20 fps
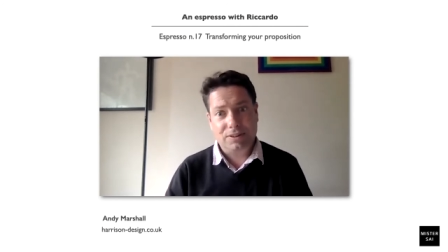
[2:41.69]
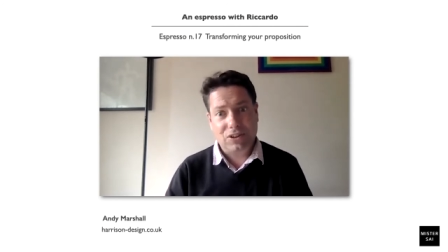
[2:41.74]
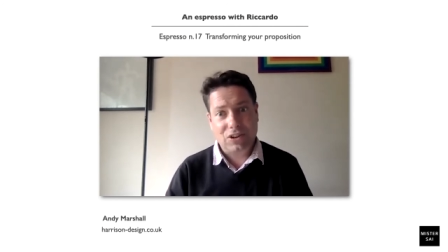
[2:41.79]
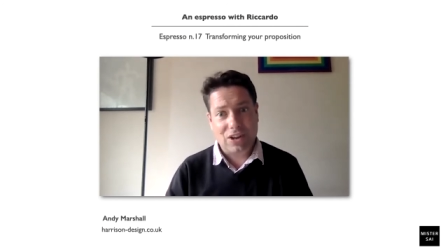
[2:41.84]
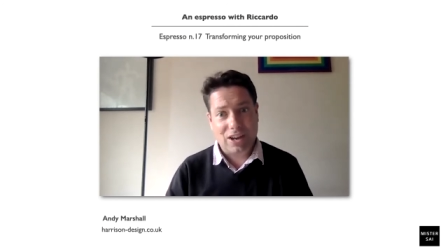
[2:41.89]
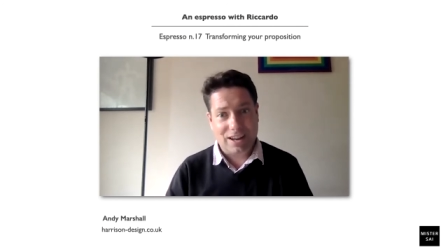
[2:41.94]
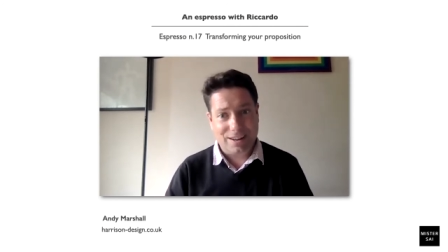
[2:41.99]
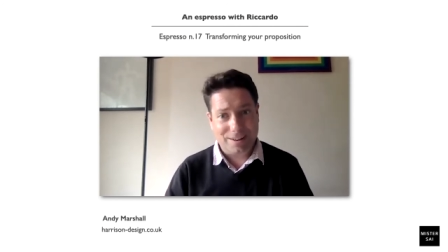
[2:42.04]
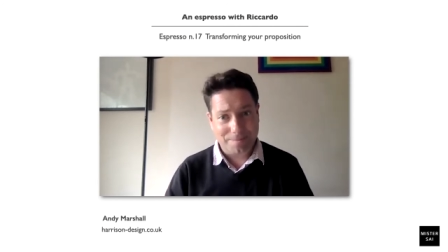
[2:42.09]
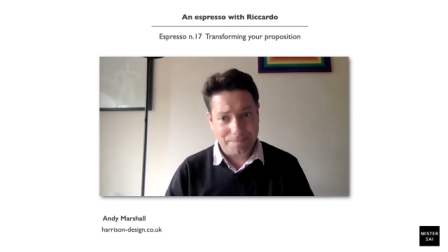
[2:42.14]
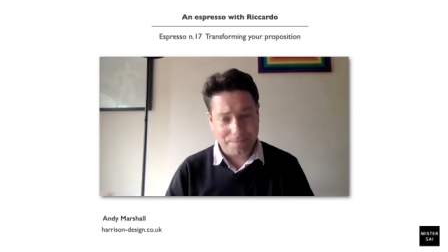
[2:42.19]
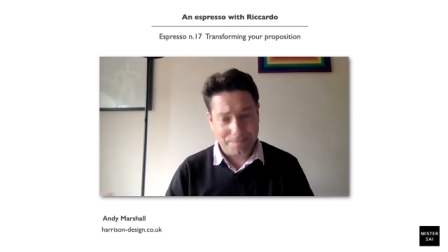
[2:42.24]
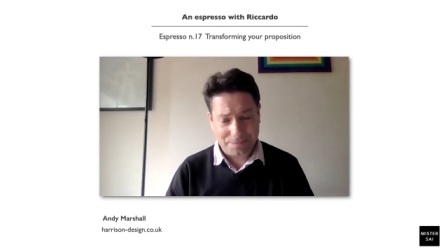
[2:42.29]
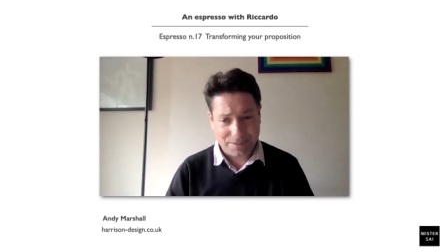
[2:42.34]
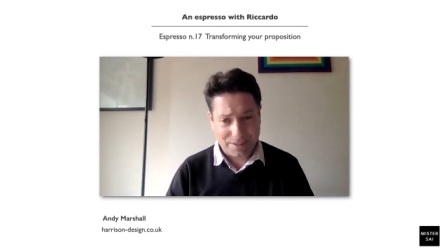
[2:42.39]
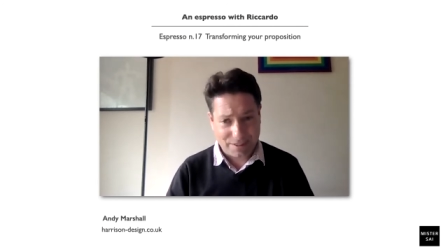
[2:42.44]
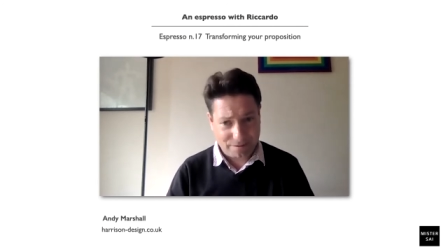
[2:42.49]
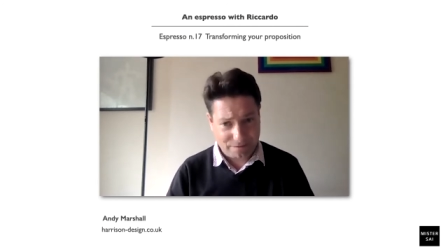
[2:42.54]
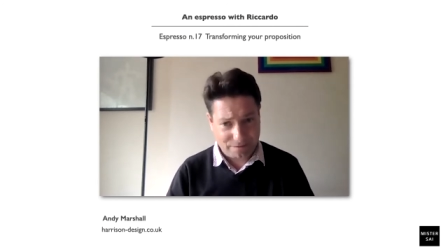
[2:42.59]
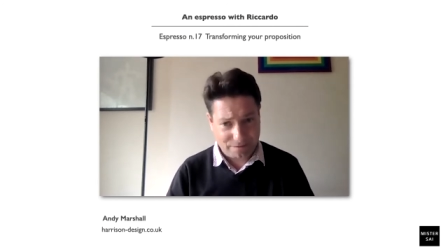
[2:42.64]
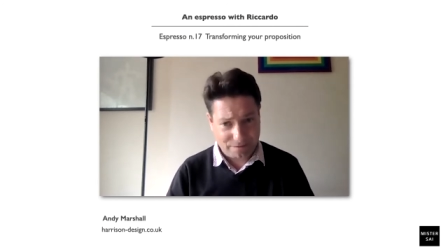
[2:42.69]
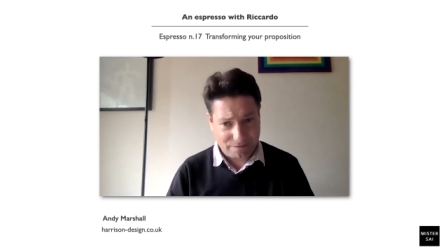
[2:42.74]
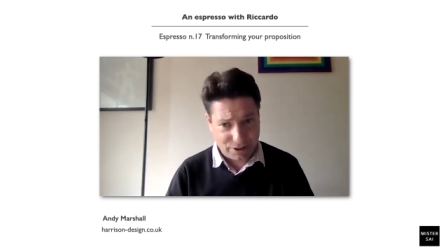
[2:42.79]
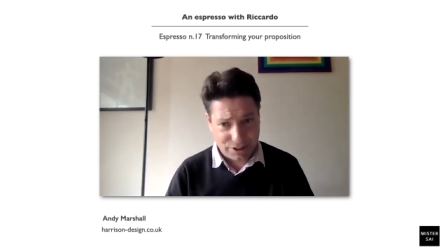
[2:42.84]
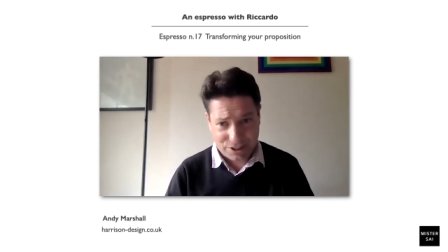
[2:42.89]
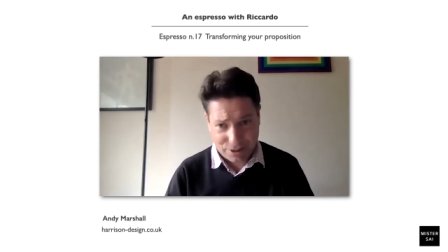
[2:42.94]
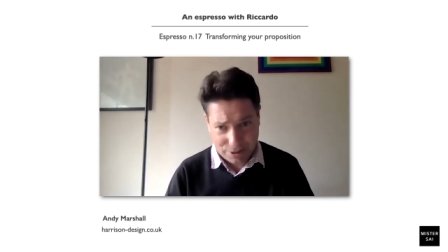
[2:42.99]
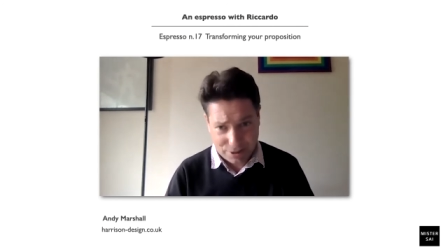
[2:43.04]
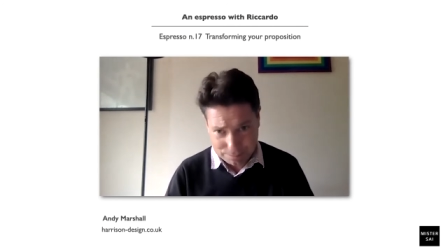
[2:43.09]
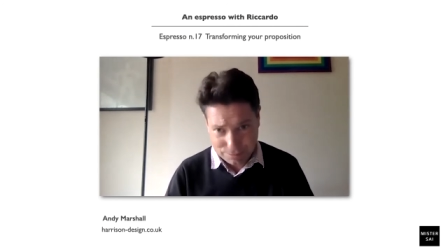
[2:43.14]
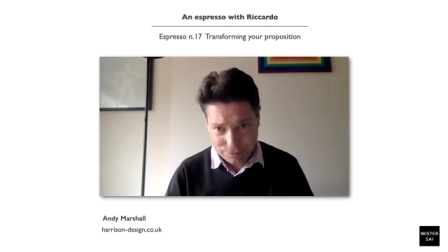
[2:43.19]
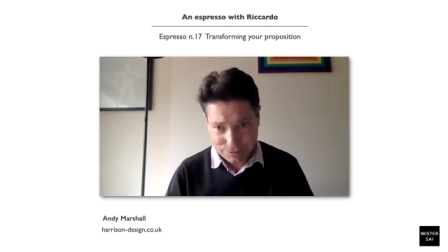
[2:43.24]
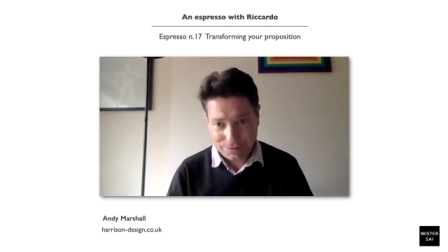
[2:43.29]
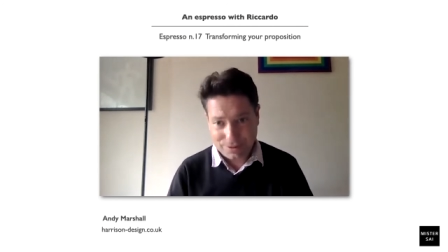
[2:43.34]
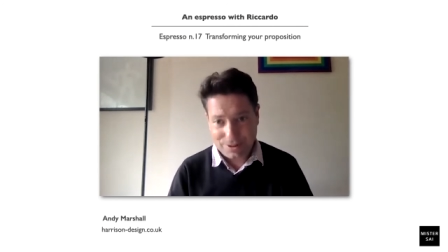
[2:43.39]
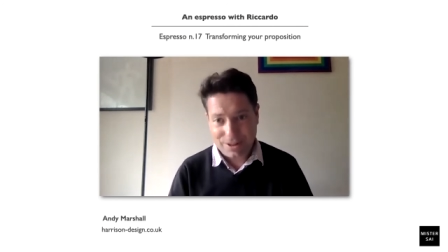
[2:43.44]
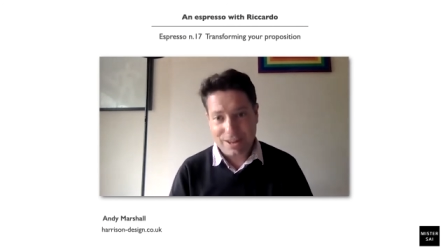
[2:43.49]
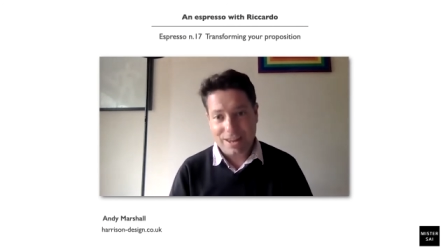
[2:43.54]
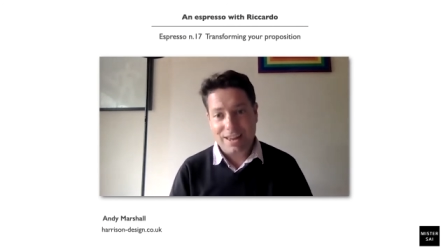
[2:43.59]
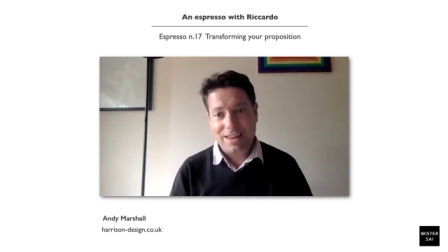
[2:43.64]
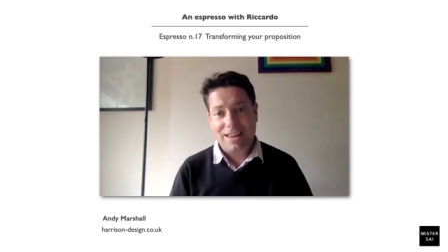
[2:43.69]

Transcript: for example.